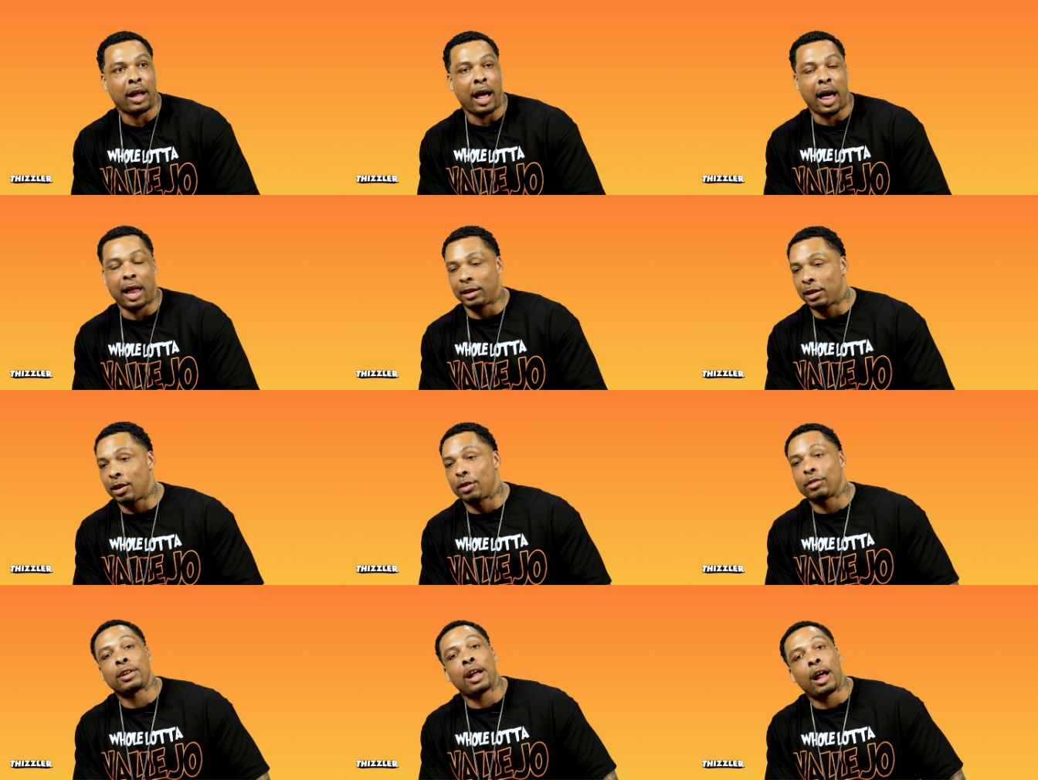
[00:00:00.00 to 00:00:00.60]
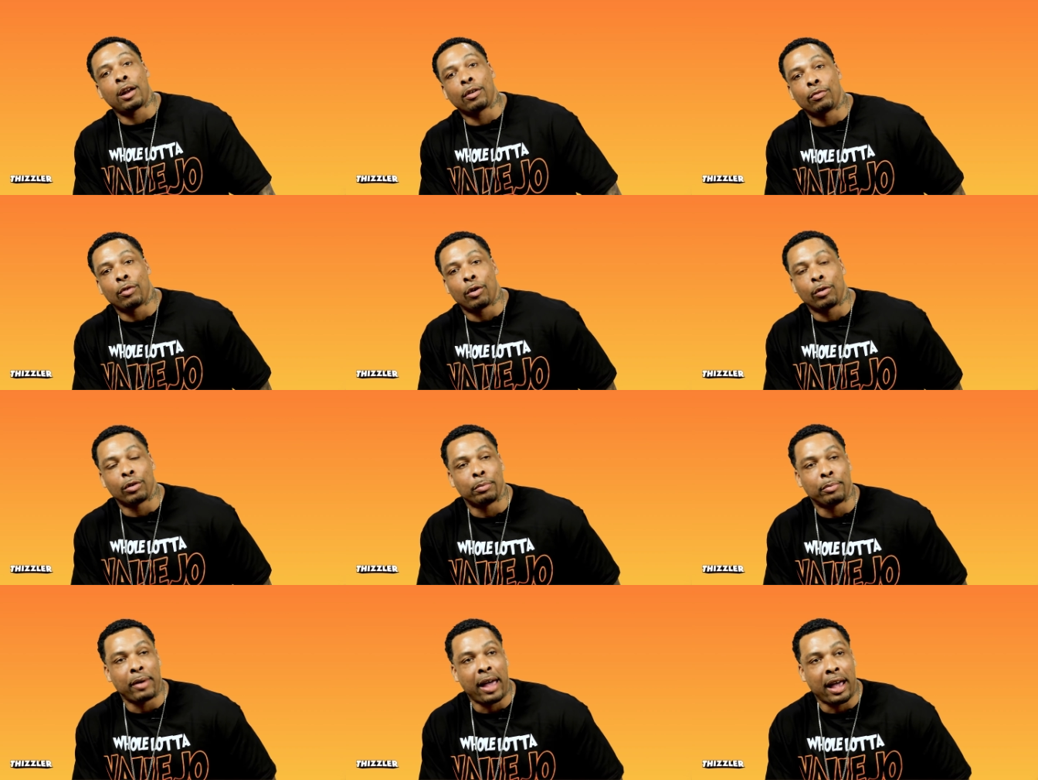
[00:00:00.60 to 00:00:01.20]
I learned how to
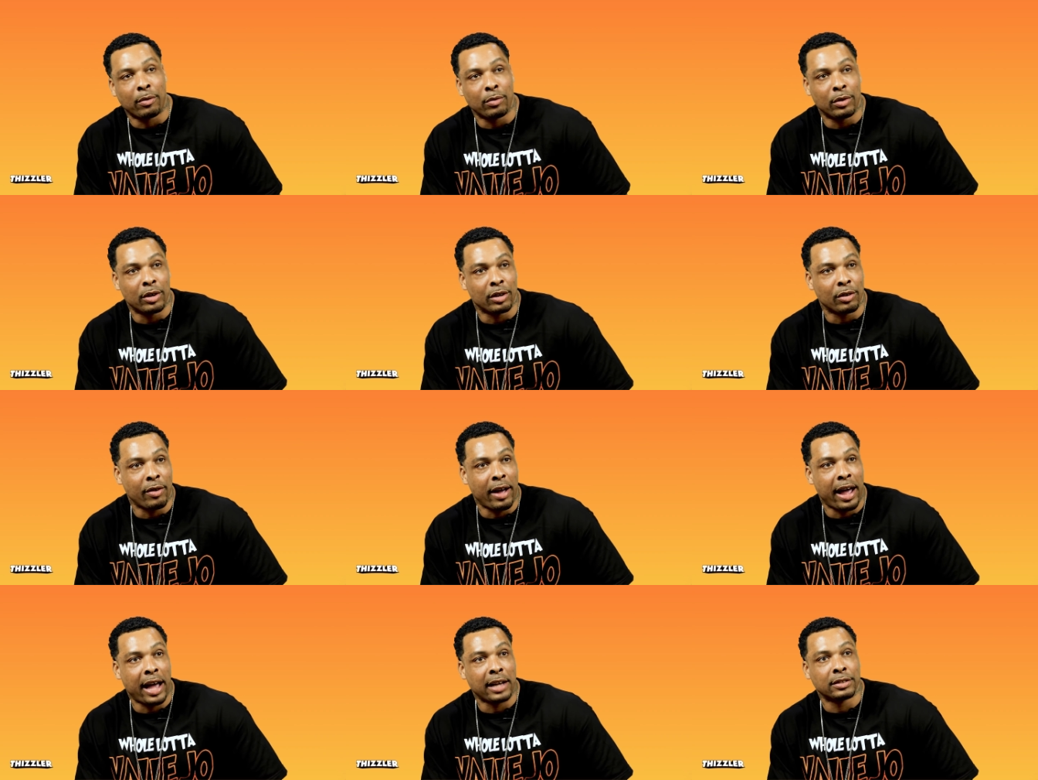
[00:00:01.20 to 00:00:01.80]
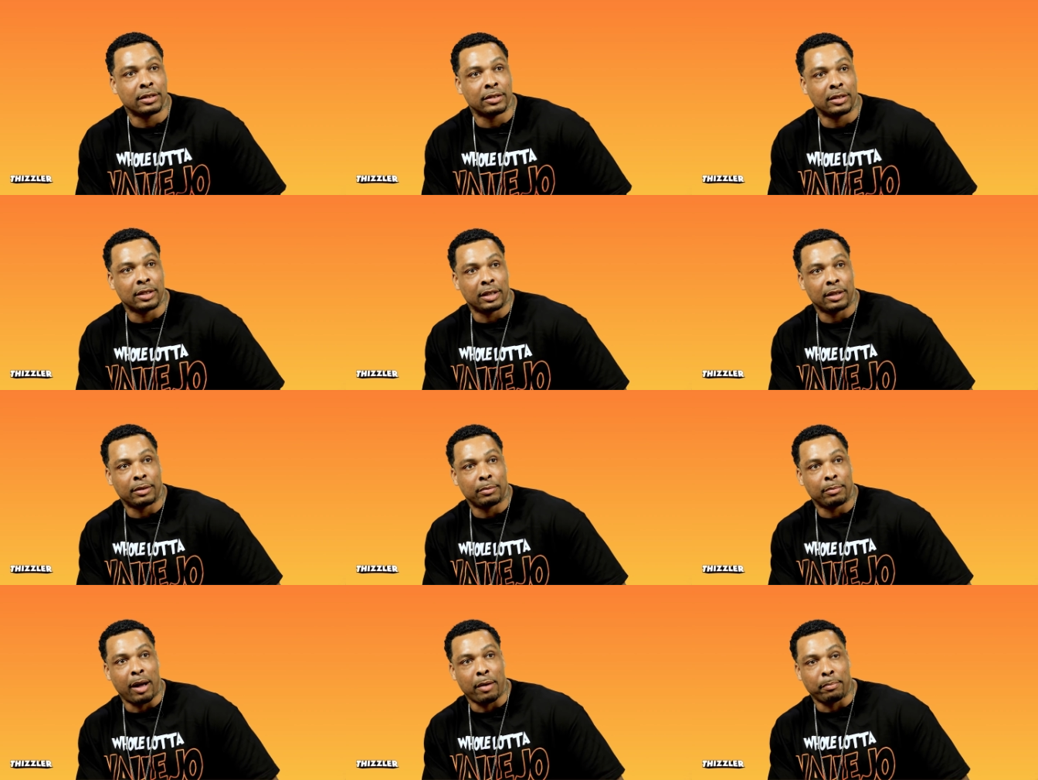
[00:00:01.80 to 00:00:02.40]
roll a backwood on accident.
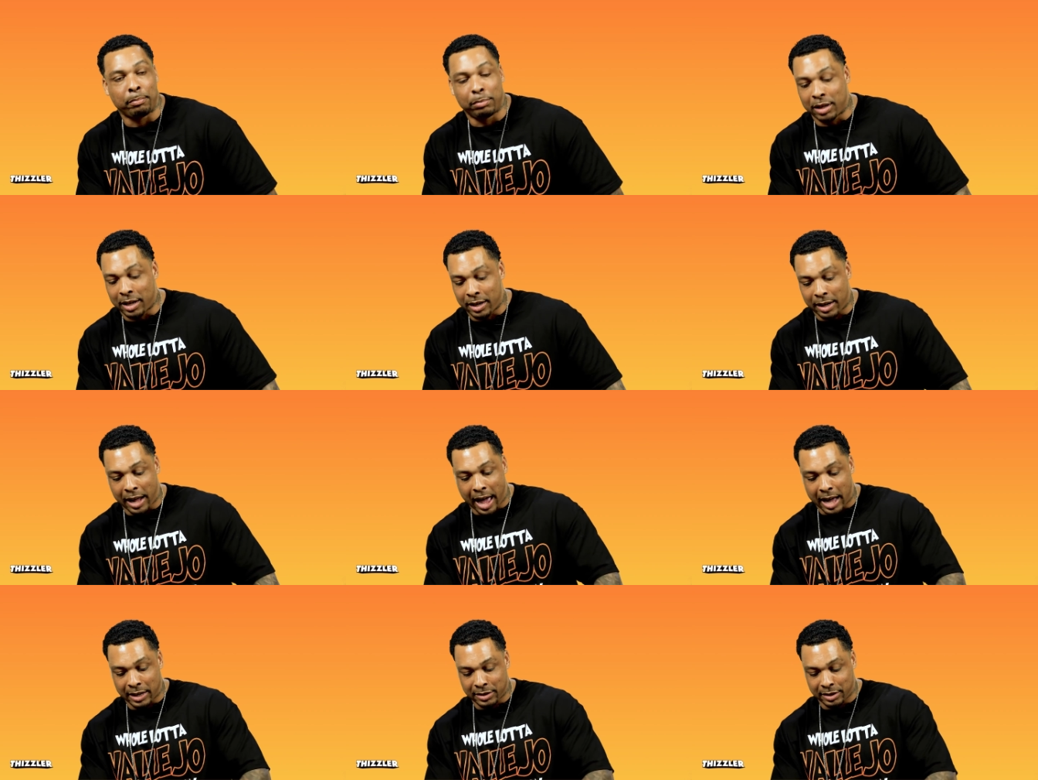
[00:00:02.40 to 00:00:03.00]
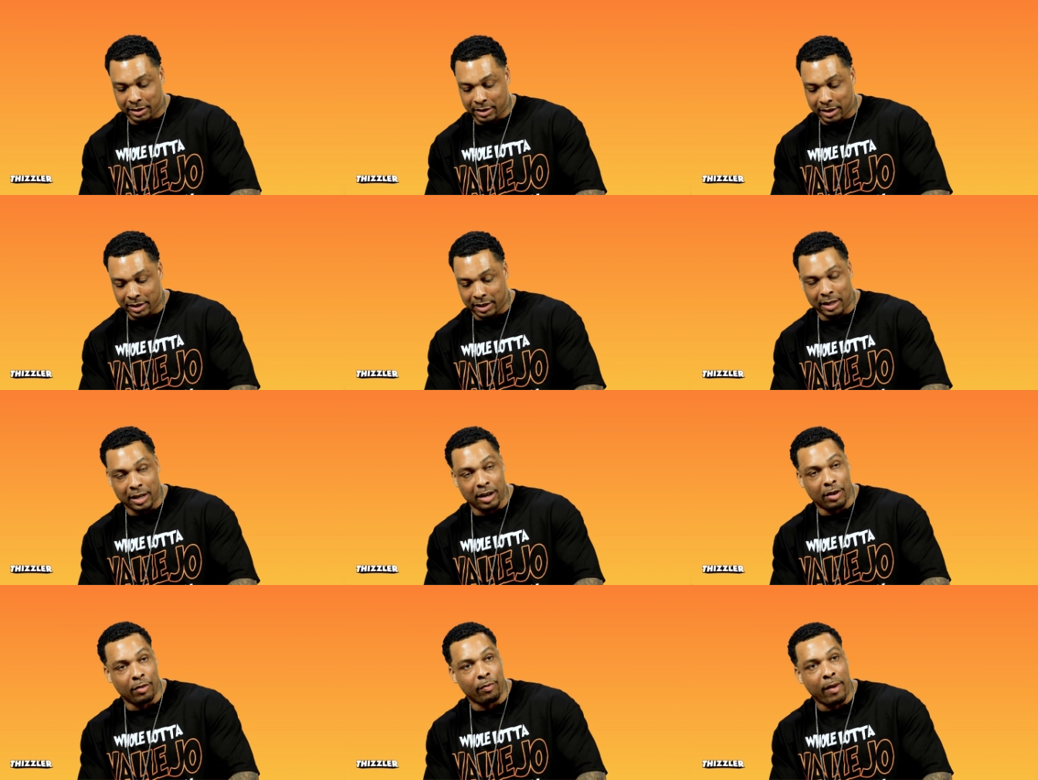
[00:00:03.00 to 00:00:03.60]
My blunt
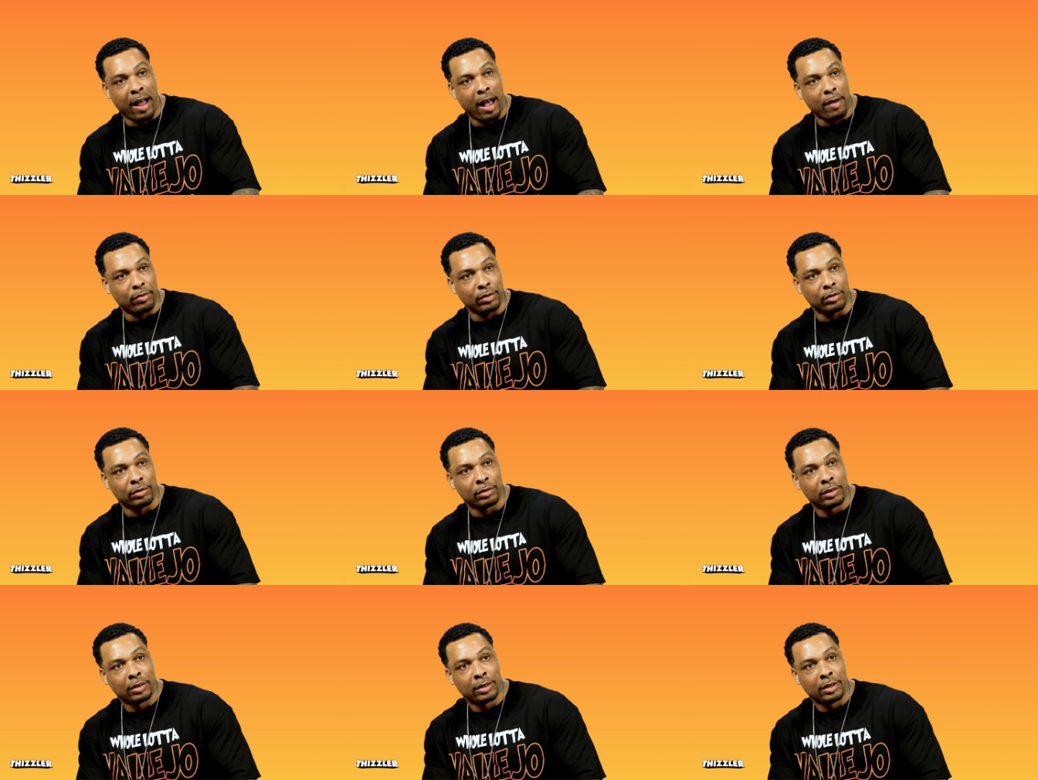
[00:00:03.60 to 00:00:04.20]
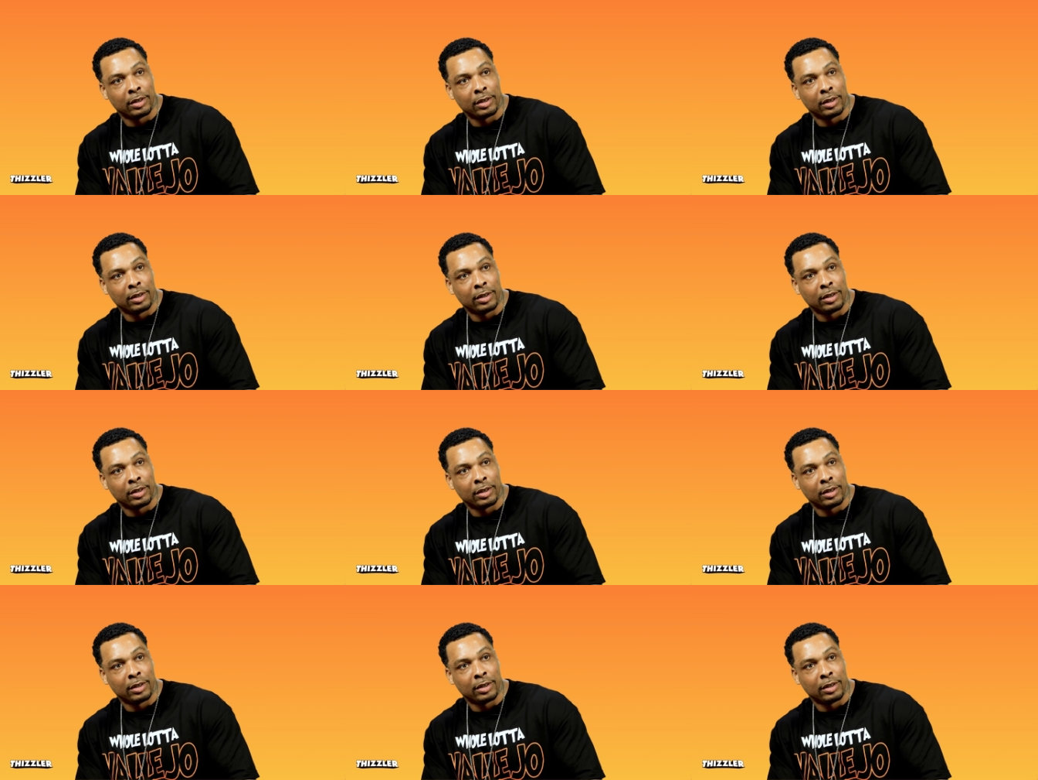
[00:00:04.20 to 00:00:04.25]
accidentally unraveled,